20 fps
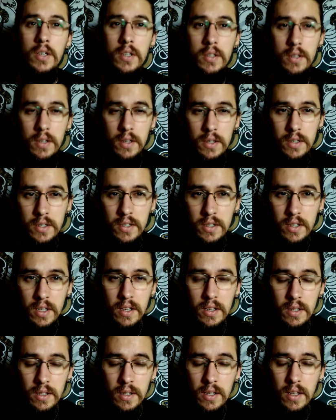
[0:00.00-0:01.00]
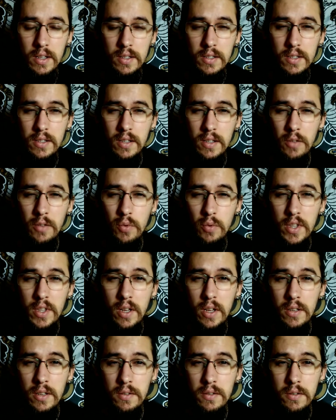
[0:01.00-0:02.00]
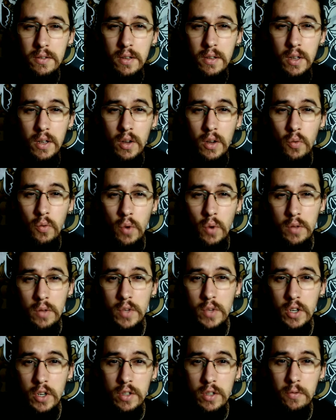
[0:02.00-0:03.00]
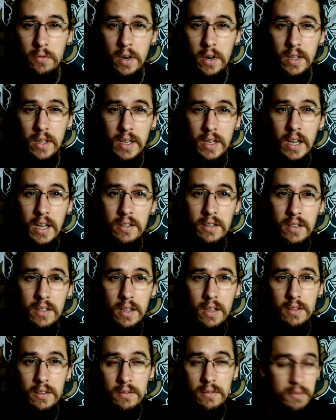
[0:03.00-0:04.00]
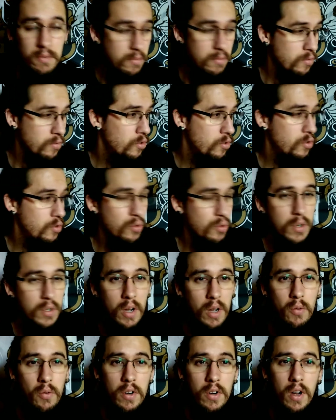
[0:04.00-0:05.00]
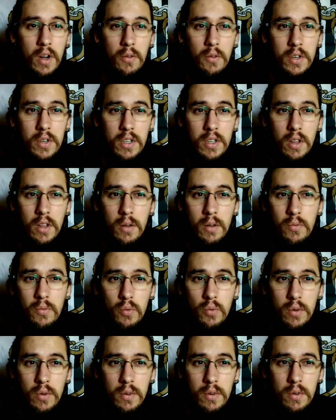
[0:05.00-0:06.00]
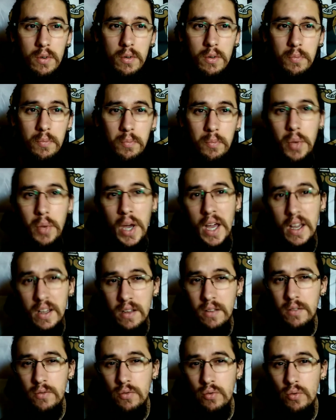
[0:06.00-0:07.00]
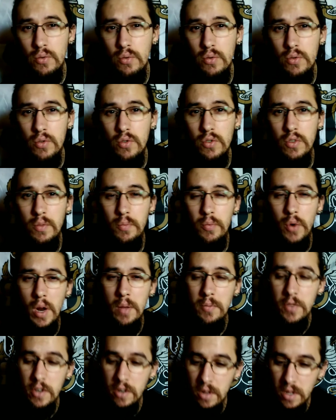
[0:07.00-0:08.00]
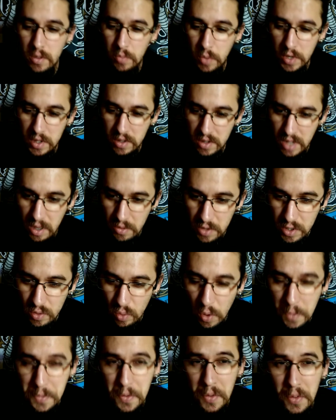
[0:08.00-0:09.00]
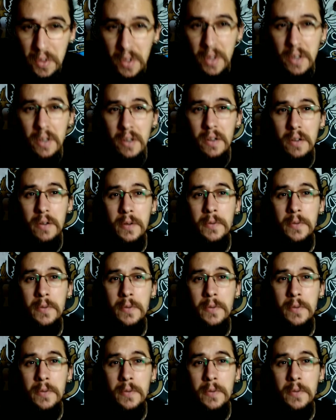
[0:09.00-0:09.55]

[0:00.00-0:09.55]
uh, st- that stayed with us when we got relegated and took our, our club uh, back to, to the Premier League. But there is one thing